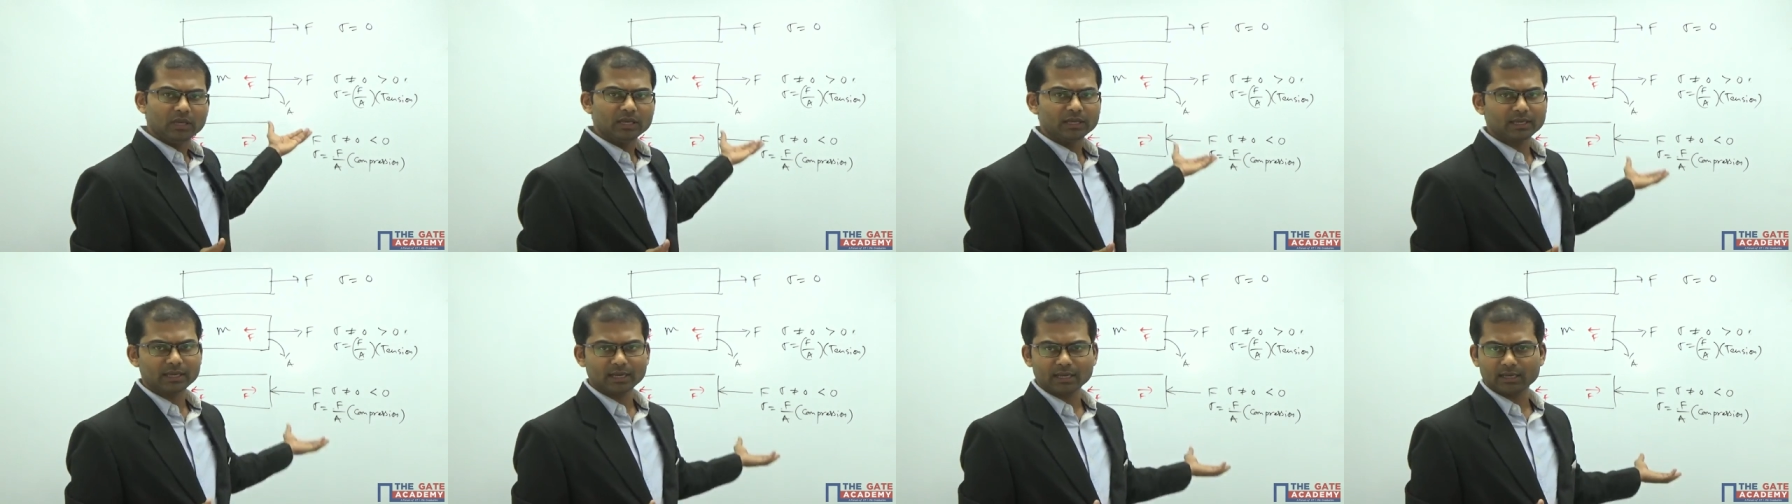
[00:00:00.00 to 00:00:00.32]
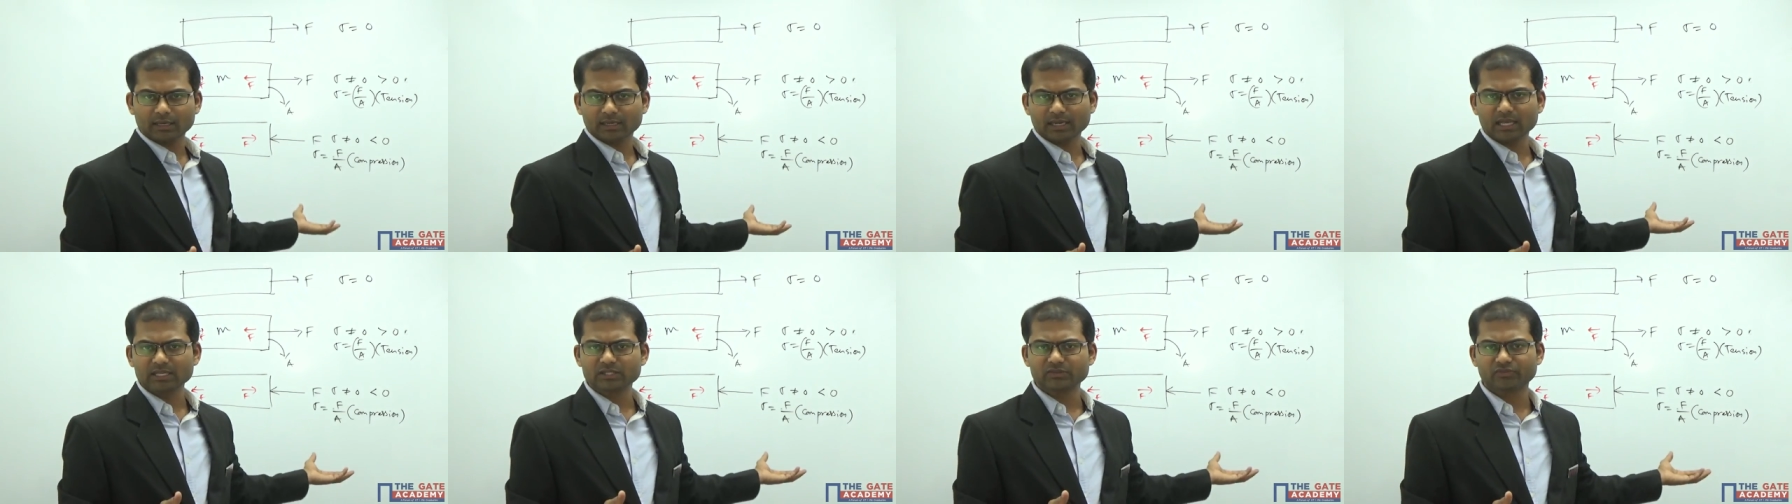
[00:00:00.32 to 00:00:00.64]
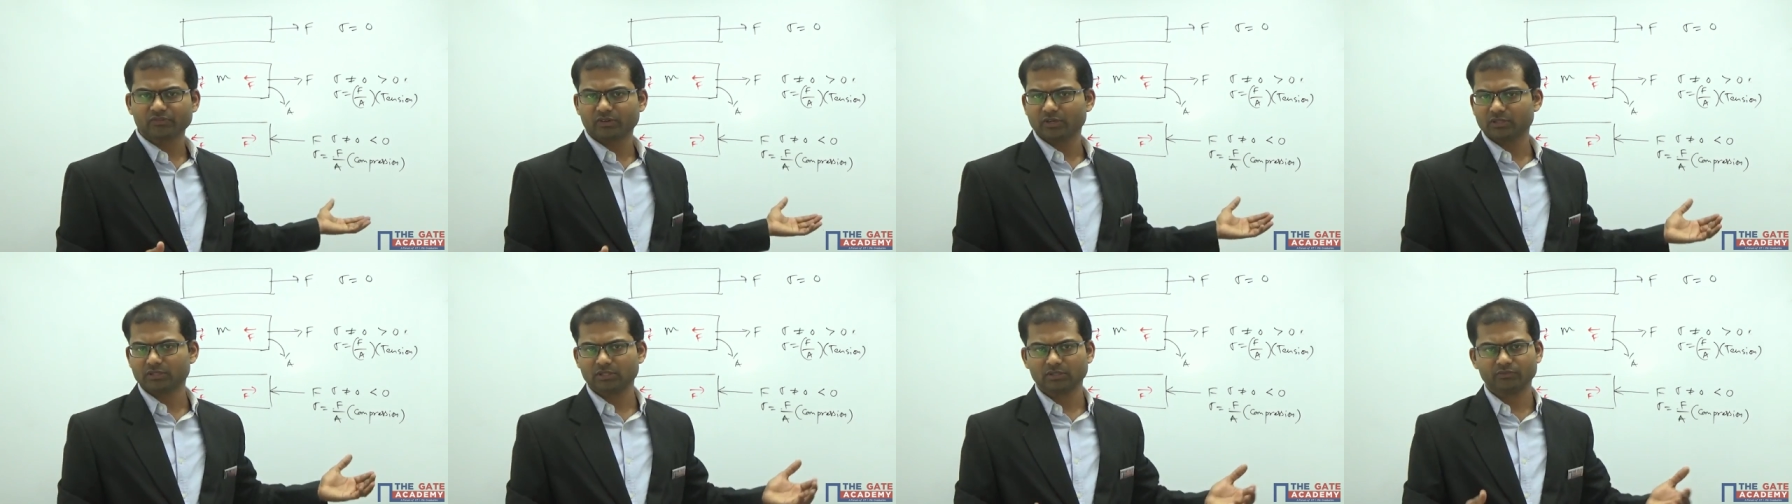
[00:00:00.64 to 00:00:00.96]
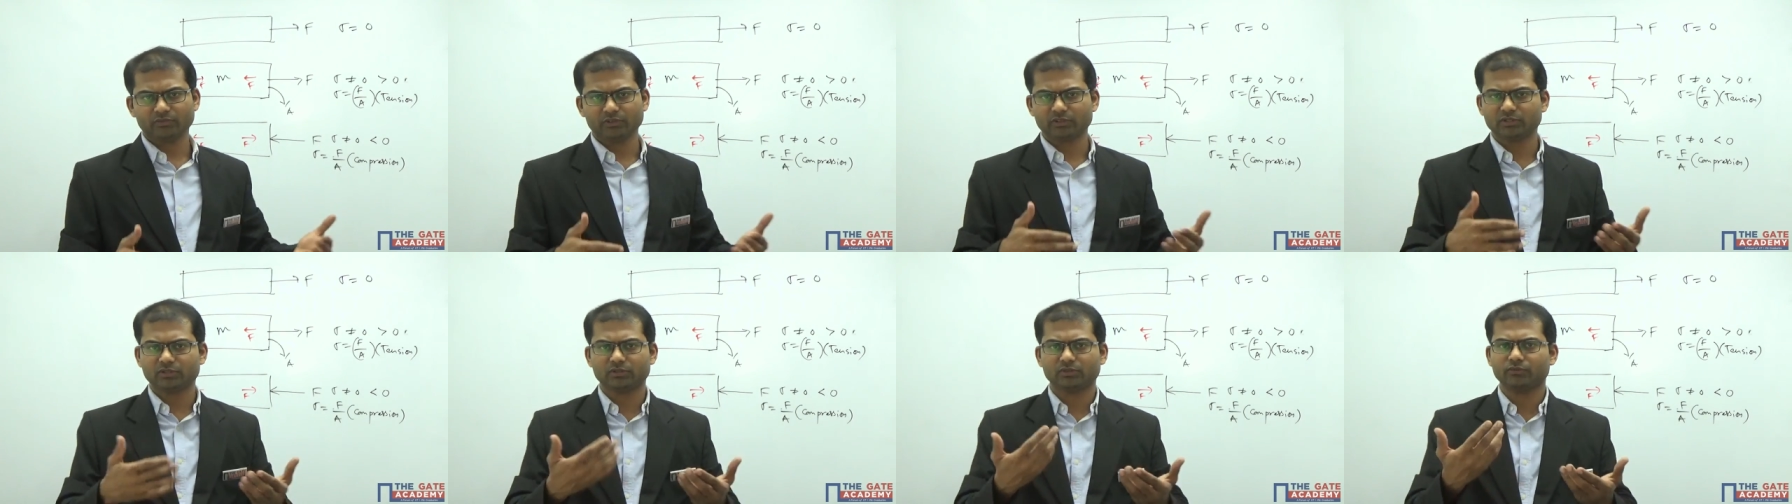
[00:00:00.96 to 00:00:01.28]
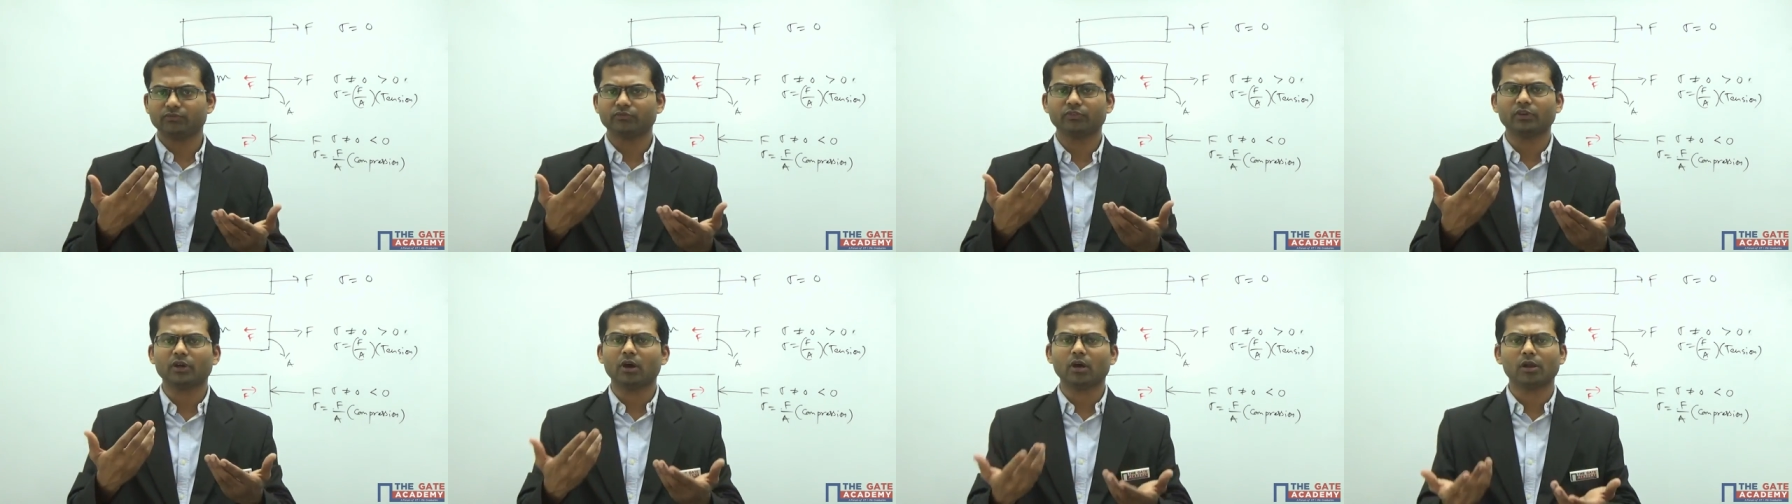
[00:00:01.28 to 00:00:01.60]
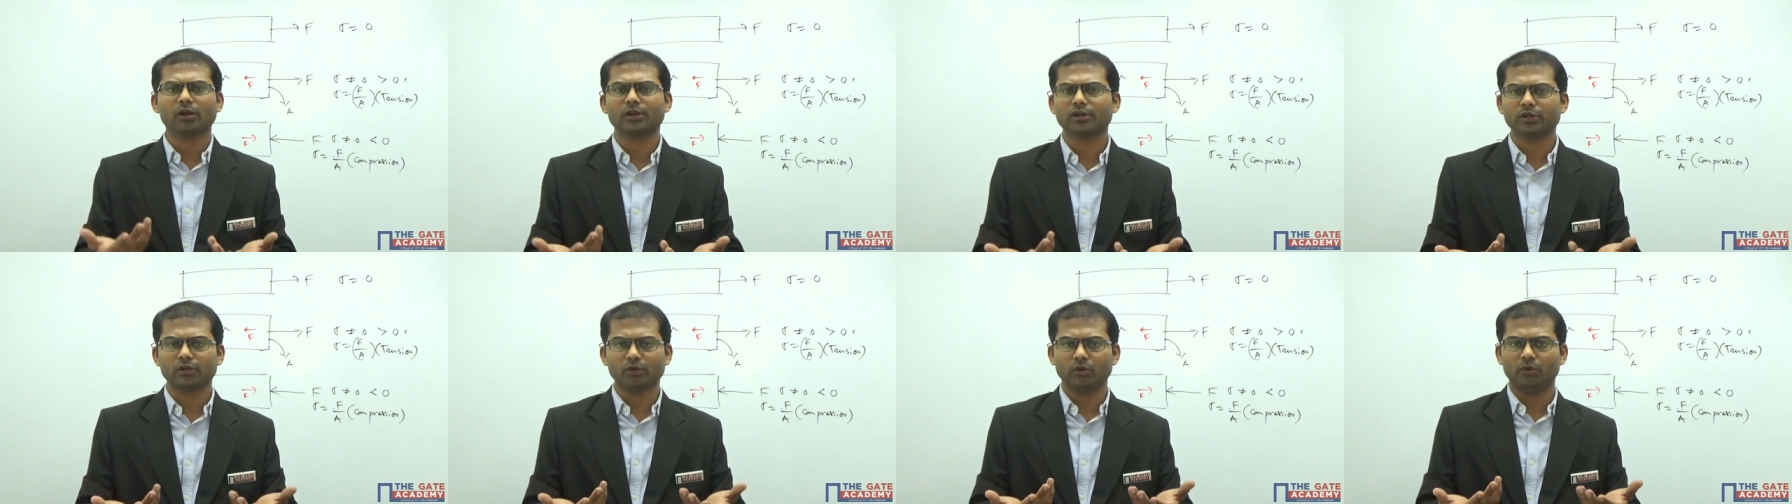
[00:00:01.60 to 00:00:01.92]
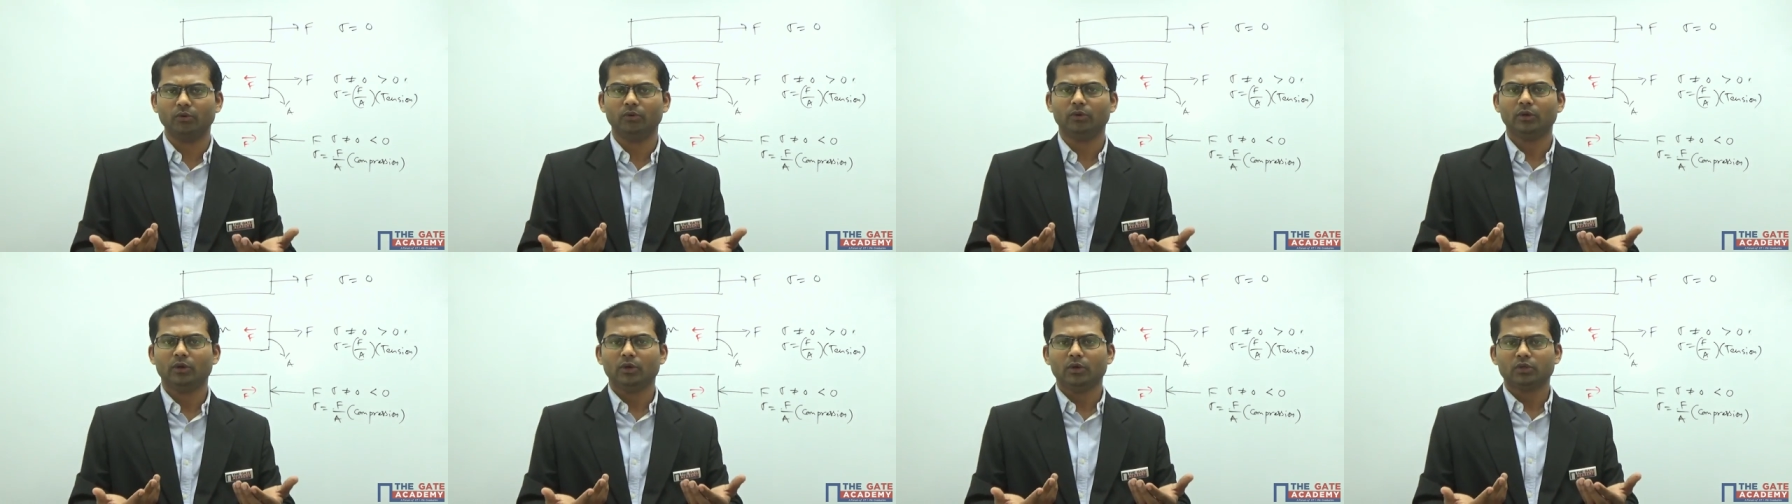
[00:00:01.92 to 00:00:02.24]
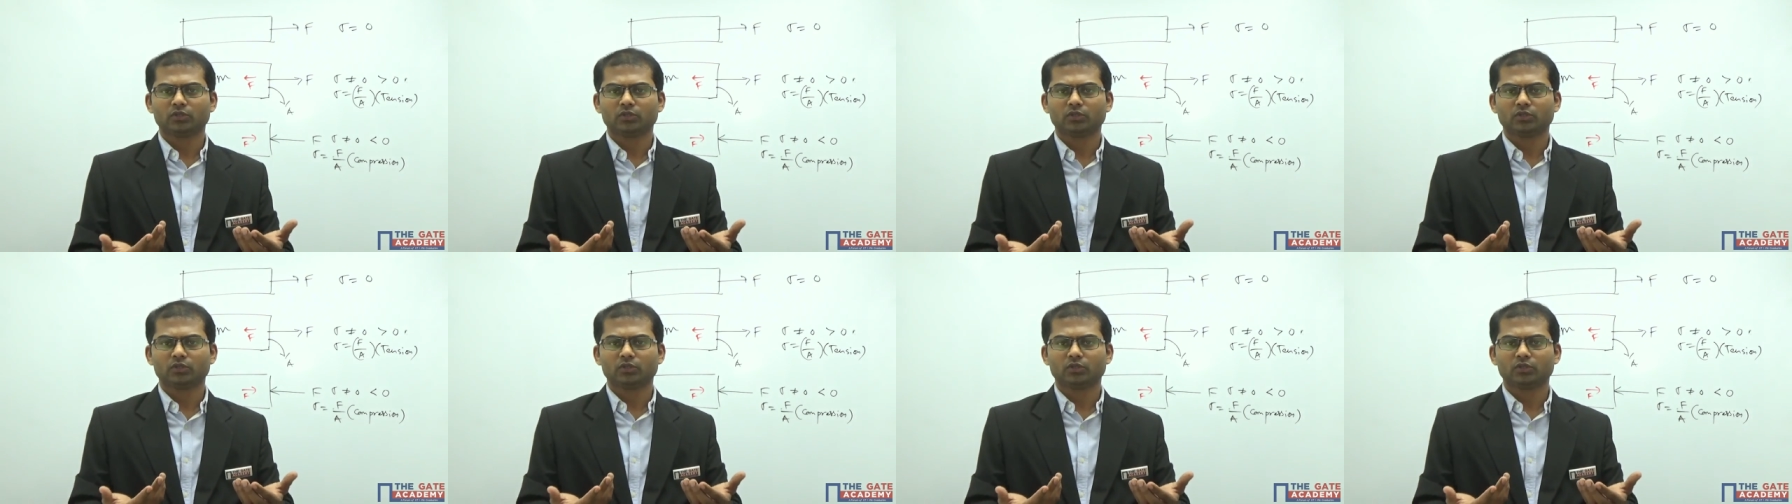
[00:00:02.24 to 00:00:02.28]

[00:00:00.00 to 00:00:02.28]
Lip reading: classification, which we already know.